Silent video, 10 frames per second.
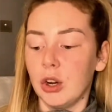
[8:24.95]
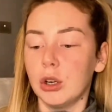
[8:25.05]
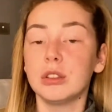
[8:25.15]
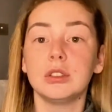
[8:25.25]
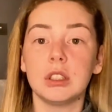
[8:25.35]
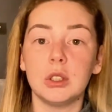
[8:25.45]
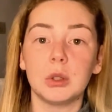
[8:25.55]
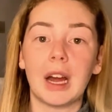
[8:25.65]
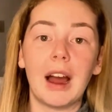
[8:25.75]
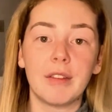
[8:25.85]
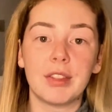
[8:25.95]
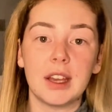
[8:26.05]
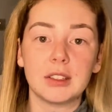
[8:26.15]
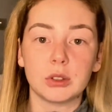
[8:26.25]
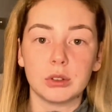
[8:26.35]
and you'd have
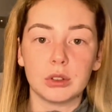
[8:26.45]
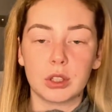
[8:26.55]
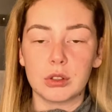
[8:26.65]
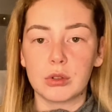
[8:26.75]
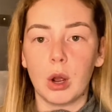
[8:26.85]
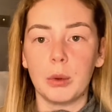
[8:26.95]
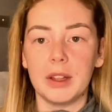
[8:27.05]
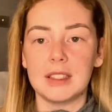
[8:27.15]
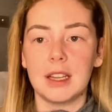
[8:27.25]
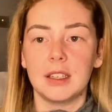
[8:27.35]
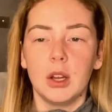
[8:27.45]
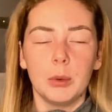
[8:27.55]
things under control, as in,